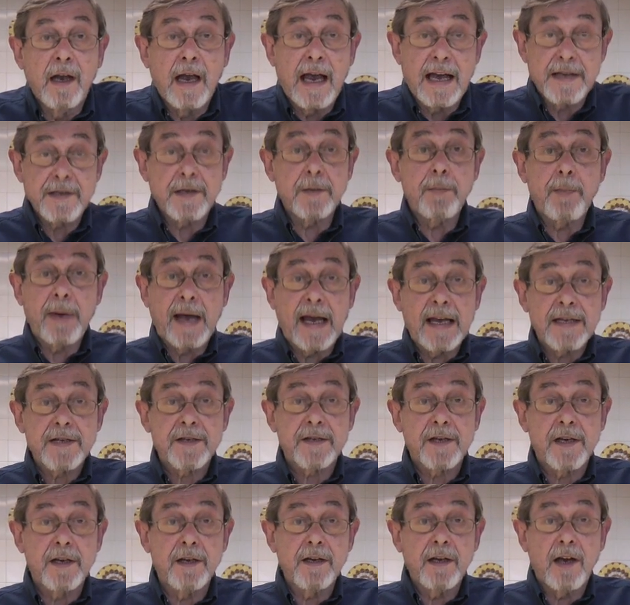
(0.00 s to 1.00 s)
As a
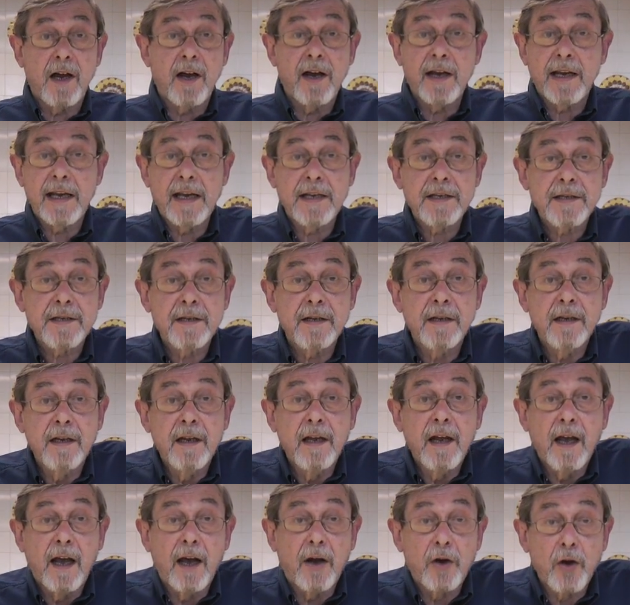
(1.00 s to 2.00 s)
pastor, I get
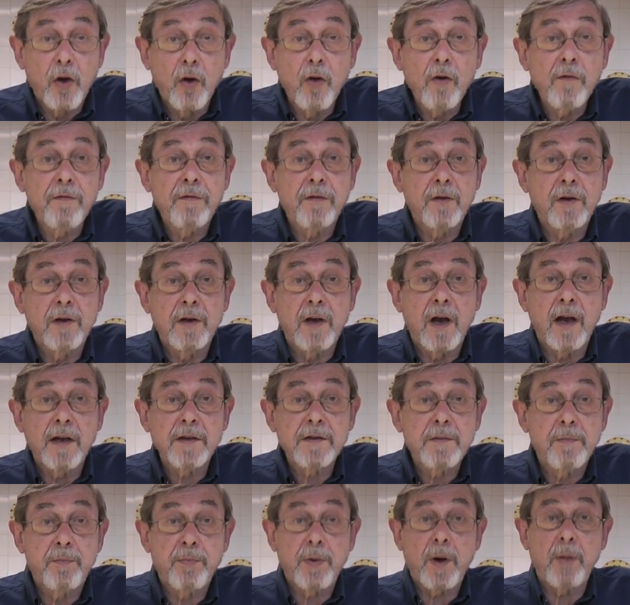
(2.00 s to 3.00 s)
an awful
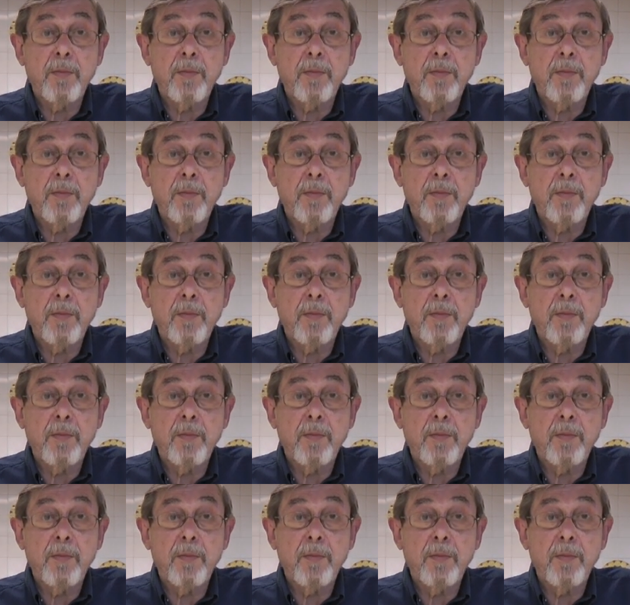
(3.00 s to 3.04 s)
lot,